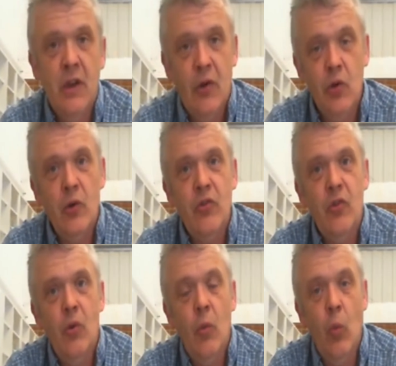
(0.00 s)
In order
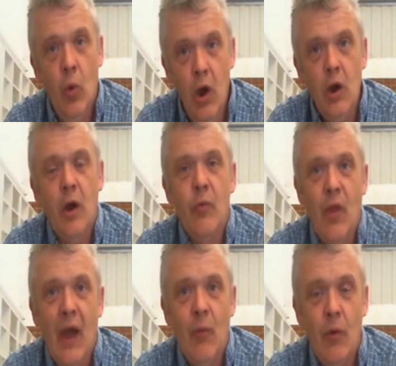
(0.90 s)
to work
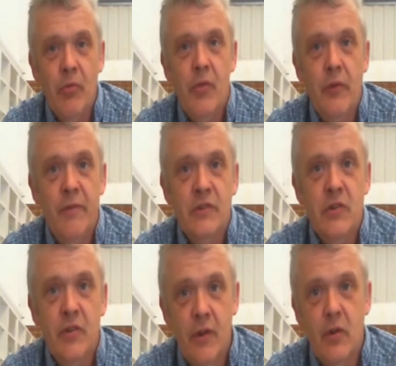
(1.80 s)
on that, what the
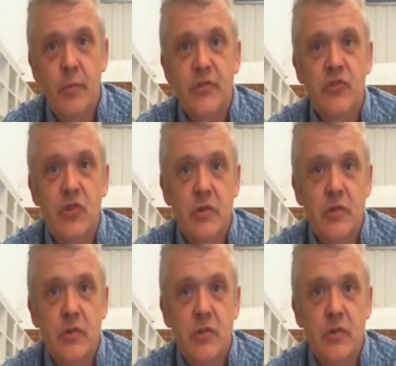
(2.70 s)
physiotherapists